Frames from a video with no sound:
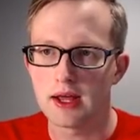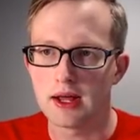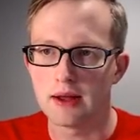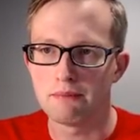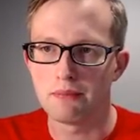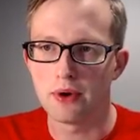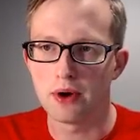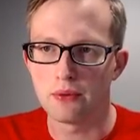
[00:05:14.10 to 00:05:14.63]

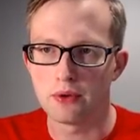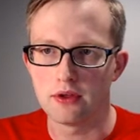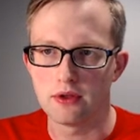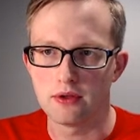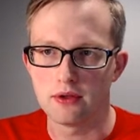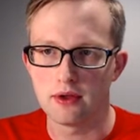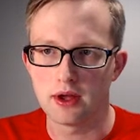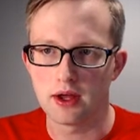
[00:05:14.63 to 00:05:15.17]
But we
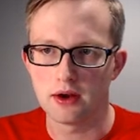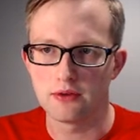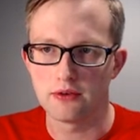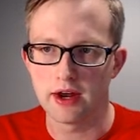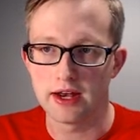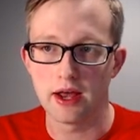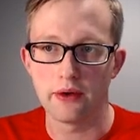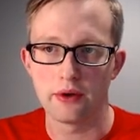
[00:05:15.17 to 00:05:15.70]
right
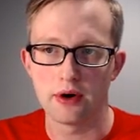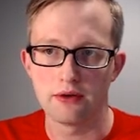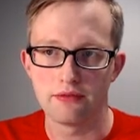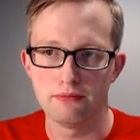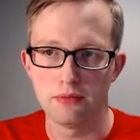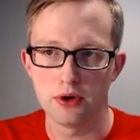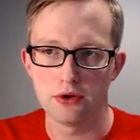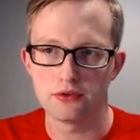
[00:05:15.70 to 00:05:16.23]
now are
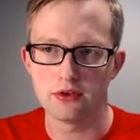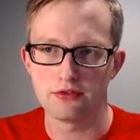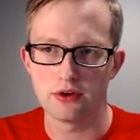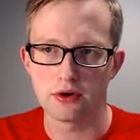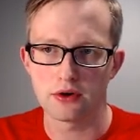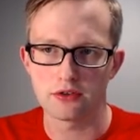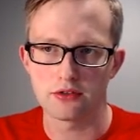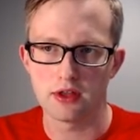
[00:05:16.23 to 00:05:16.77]
mostly
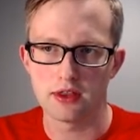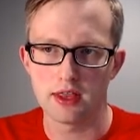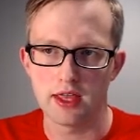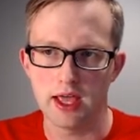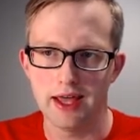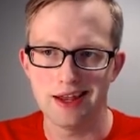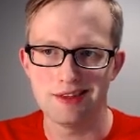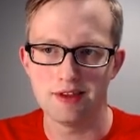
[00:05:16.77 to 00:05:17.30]
focused on the
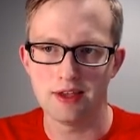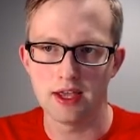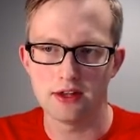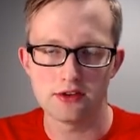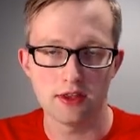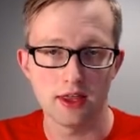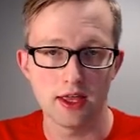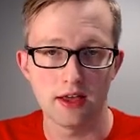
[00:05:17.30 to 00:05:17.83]
NADH
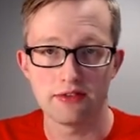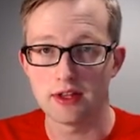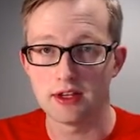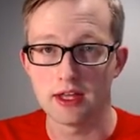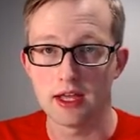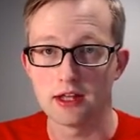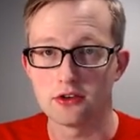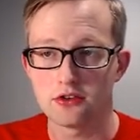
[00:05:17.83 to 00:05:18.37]
and the
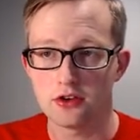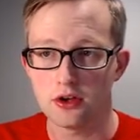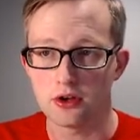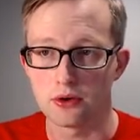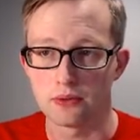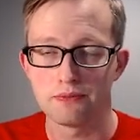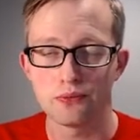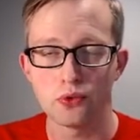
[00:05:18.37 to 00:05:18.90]
FADH2,
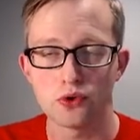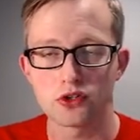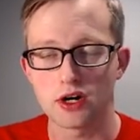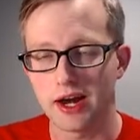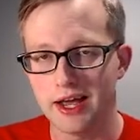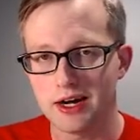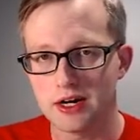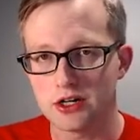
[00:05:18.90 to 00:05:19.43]
which are
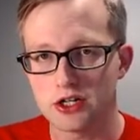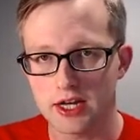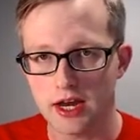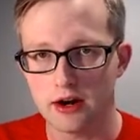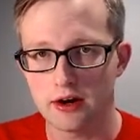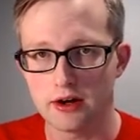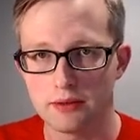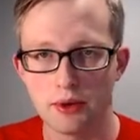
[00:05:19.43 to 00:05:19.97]

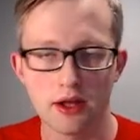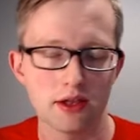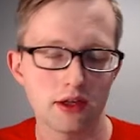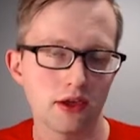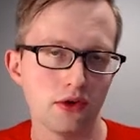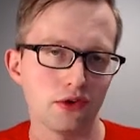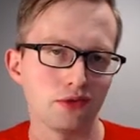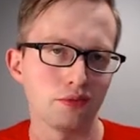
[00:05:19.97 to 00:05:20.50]
energy-carrying
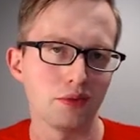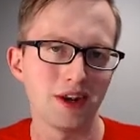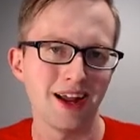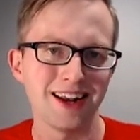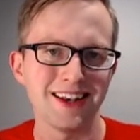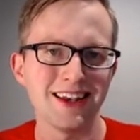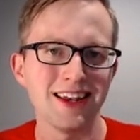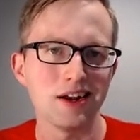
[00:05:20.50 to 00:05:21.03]
molecules, but not
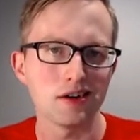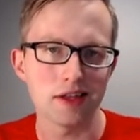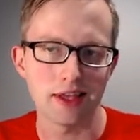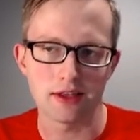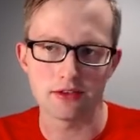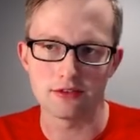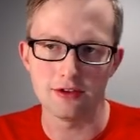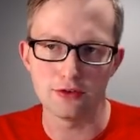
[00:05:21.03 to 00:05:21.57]
nearly
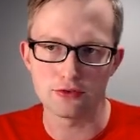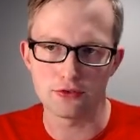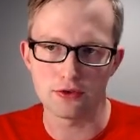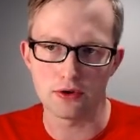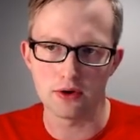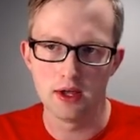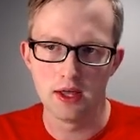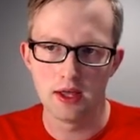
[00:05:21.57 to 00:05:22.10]
as useful
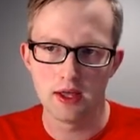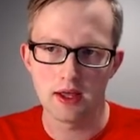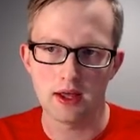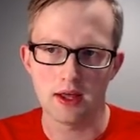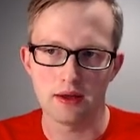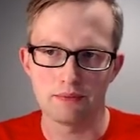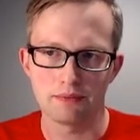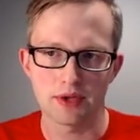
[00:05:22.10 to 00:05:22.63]

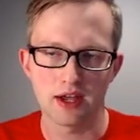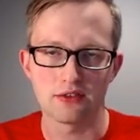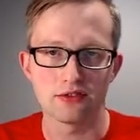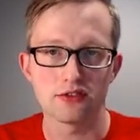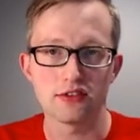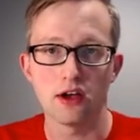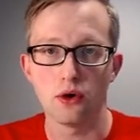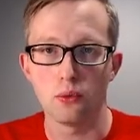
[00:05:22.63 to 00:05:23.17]
kind of
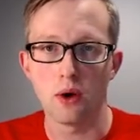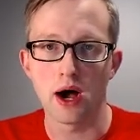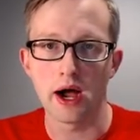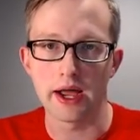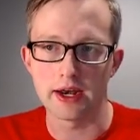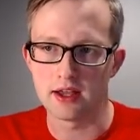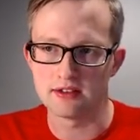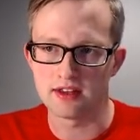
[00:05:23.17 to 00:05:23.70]
cell-wide
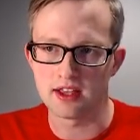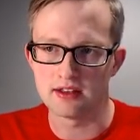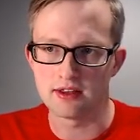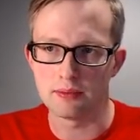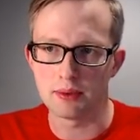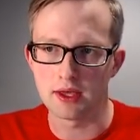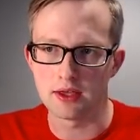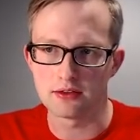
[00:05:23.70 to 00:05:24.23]
as
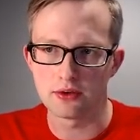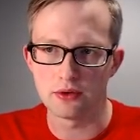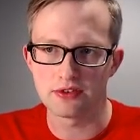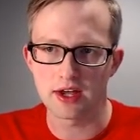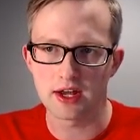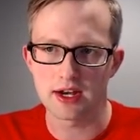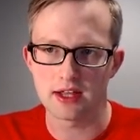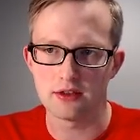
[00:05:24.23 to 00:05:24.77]
ATP. So we've got to
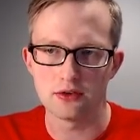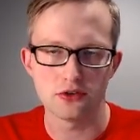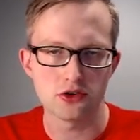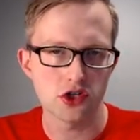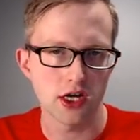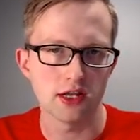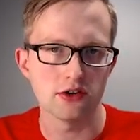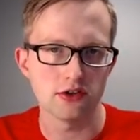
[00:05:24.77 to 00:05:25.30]
get those
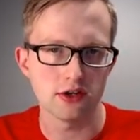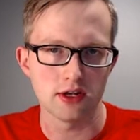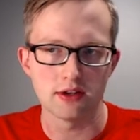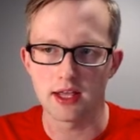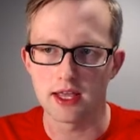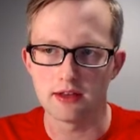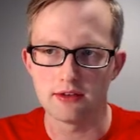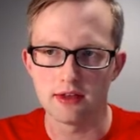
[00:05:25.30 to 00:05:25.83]
changed into
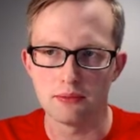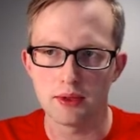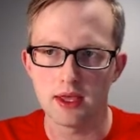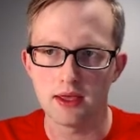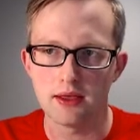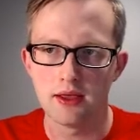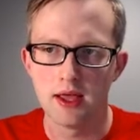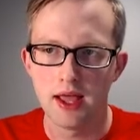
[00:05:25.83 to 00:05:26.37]
ATP.
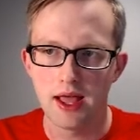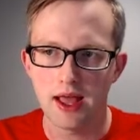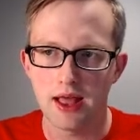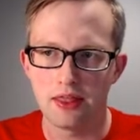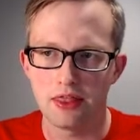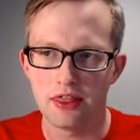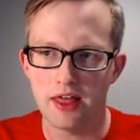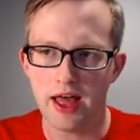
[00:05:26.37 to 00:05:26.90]
And
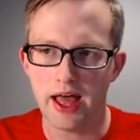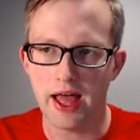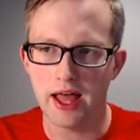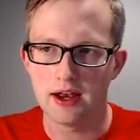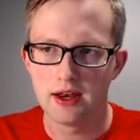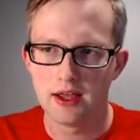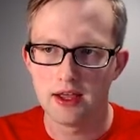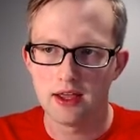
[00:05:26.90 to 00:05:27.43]
that
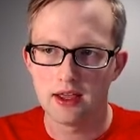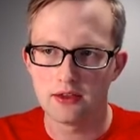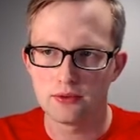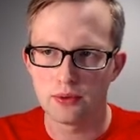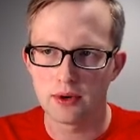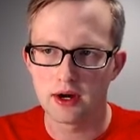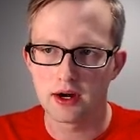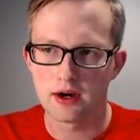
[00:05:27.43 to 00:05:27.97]
is
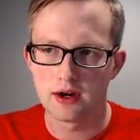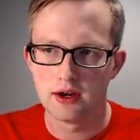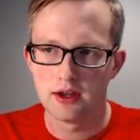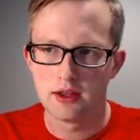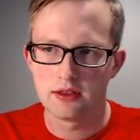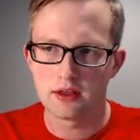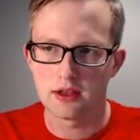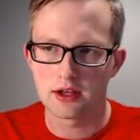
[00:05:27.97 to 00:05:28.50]
where
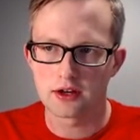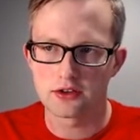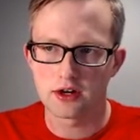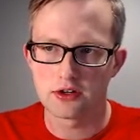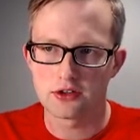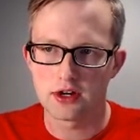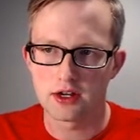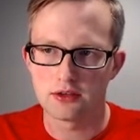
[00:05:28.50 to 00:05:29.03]
the electron
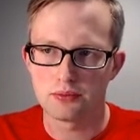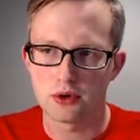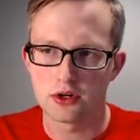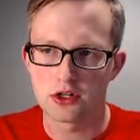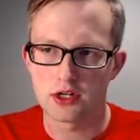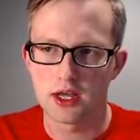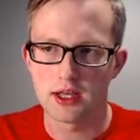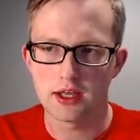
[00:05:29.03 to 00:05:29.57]
transport
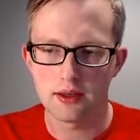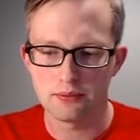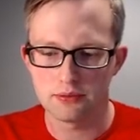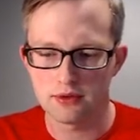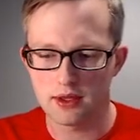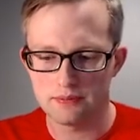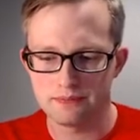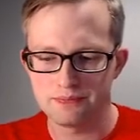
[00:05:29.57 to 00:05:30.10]
chain comes in.